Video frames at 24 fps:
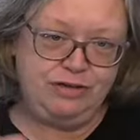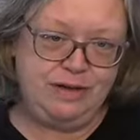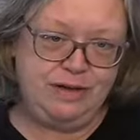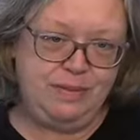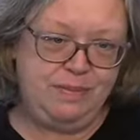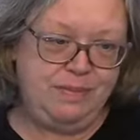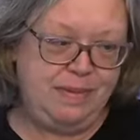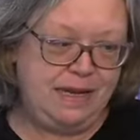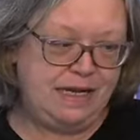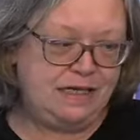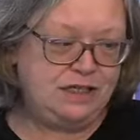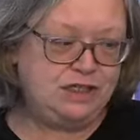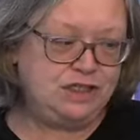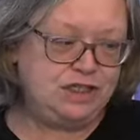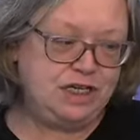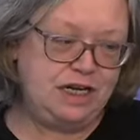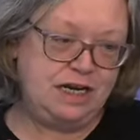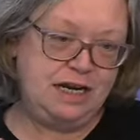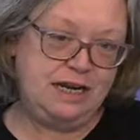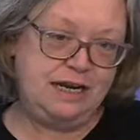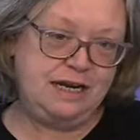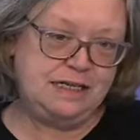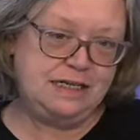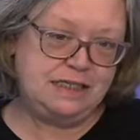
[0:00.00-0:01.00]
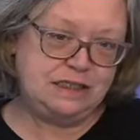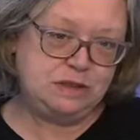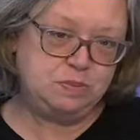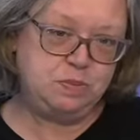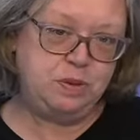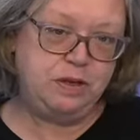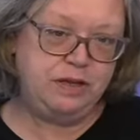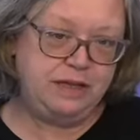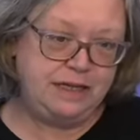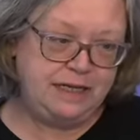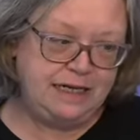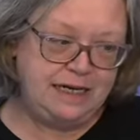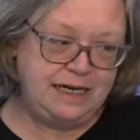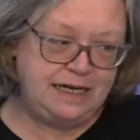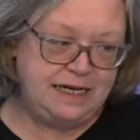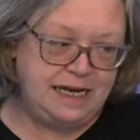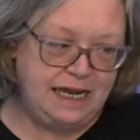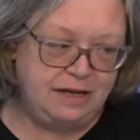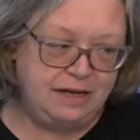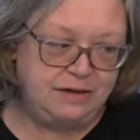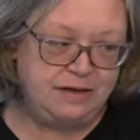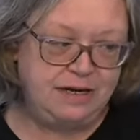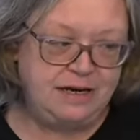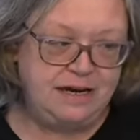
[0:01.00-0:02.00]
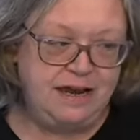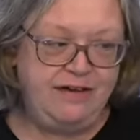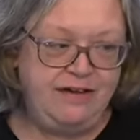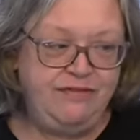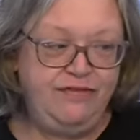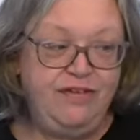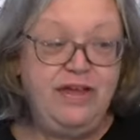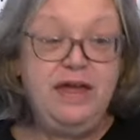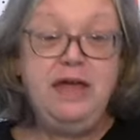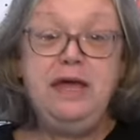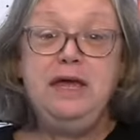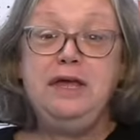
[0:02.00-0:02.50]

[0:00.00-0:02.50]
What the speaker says: dimension, and it's pulling it down enough.